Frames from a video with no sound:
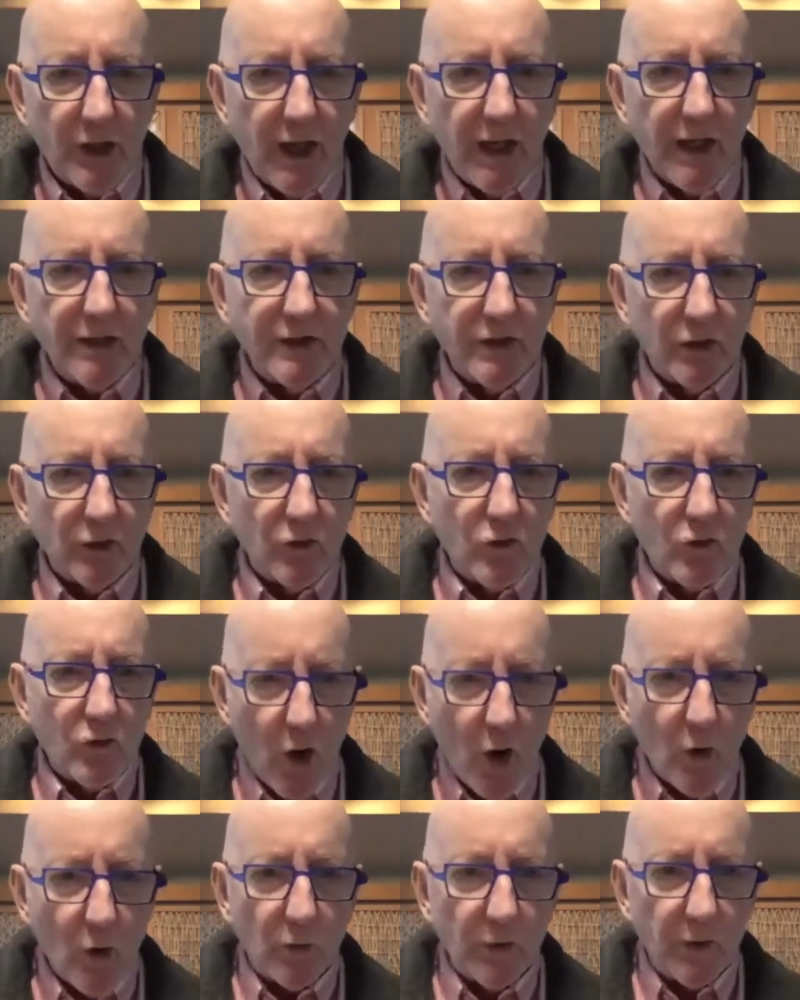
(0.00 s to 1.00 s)
grown
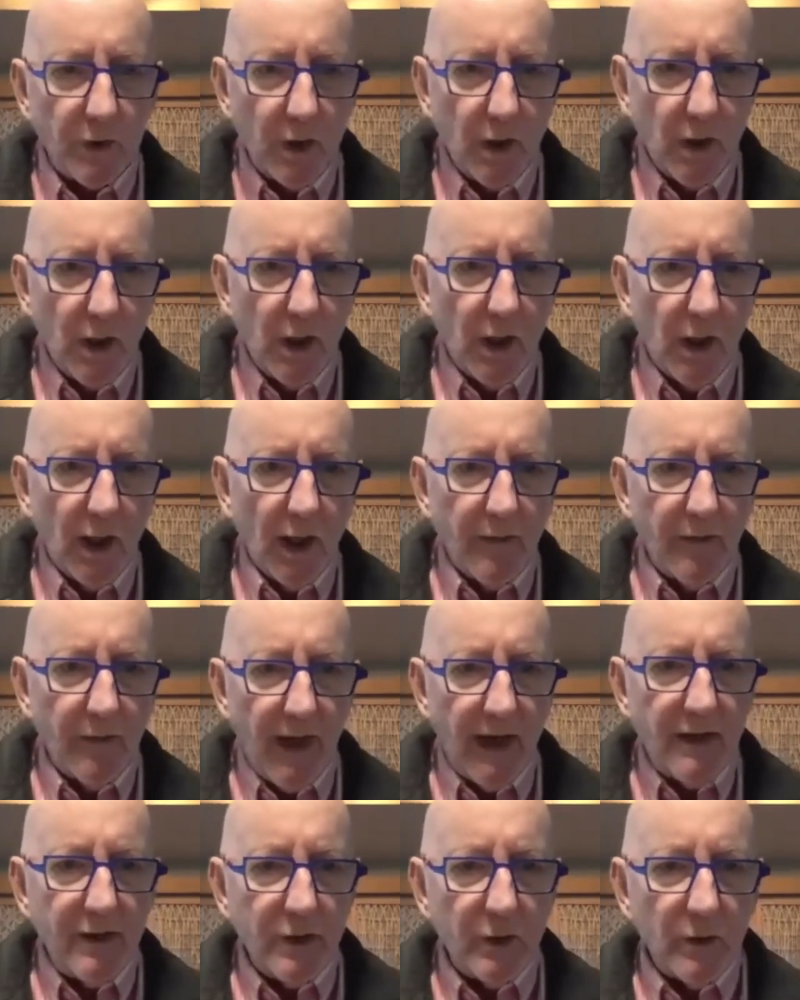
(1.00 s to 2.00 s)
and then do this?